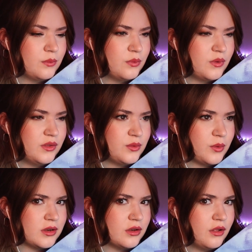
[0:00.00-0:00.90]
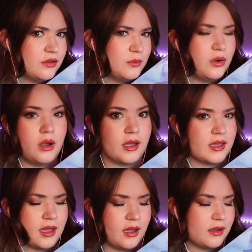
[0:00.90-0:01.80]
it's like $20 more. I
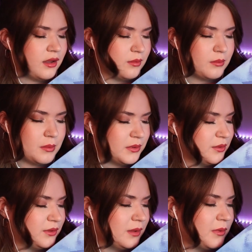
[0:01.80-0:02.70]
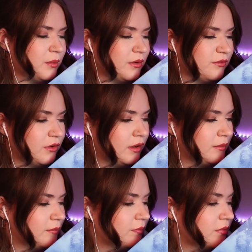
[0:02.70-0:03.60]
can't remember. Don't take me
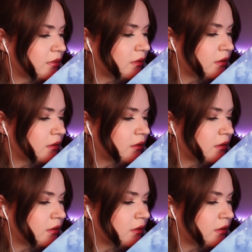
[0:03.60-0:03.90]
for it.